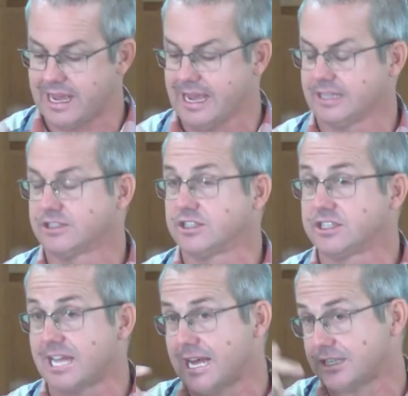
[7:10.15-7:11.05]
answers
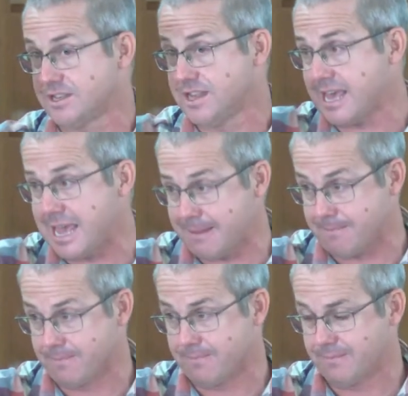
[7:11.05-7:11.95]
to ask
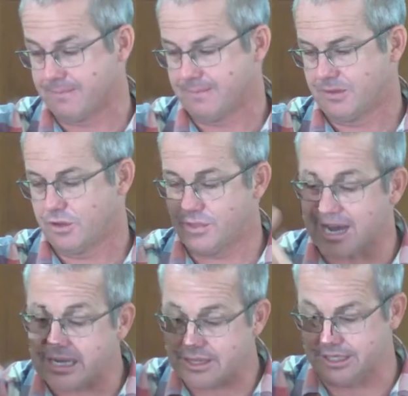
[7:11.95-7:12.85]
them who
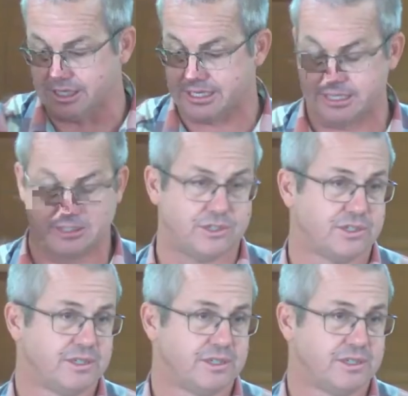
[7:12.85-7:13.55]
they think he is.